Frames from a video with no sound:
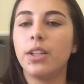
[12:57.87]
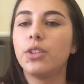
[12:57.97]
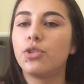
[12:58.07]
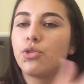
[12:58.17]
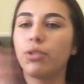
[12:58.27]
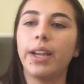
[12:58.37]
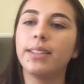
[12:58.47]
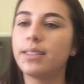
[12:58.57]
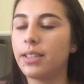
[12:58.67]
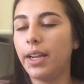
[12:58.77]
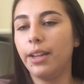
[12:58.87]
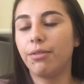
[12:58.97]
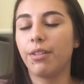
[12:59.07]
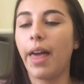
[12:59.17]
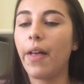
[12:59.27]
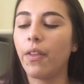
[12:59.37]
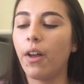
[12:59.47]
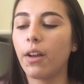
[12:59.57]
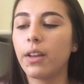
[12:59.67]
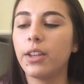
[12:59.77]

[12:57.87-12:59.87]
straight study for that long.